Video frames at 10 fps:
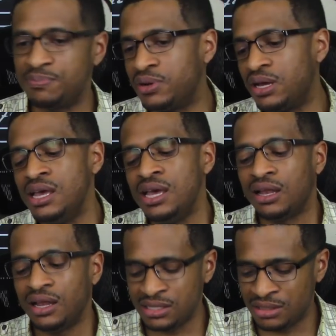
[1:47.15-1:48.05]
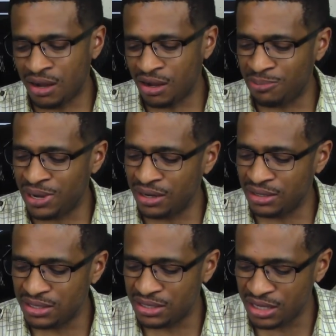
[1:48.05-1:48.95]
But let's talk about it
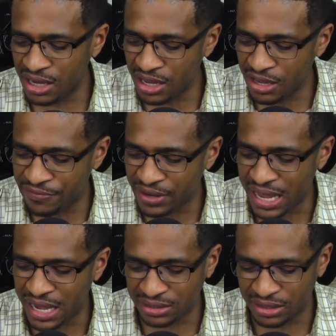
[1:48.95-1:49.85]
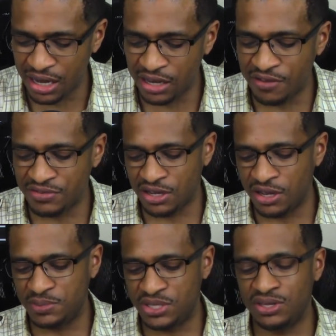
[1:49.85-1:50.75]
to see if it actually lives
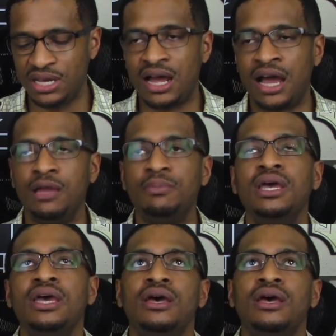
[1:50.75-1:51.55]
up to that hype.